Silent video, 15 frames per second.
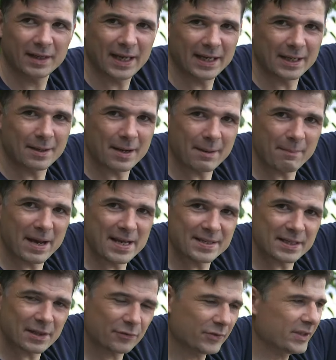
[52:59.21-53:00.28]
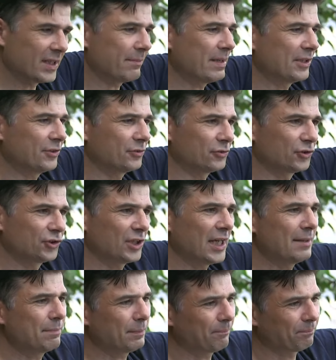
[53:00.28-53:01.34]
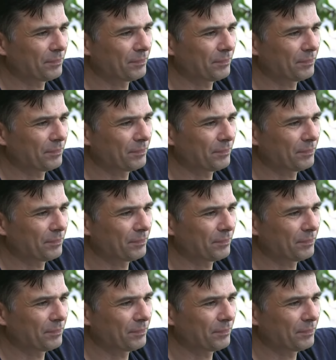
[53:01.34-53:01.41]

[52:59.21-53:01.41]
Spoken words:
in an amazing three-dimensional shape,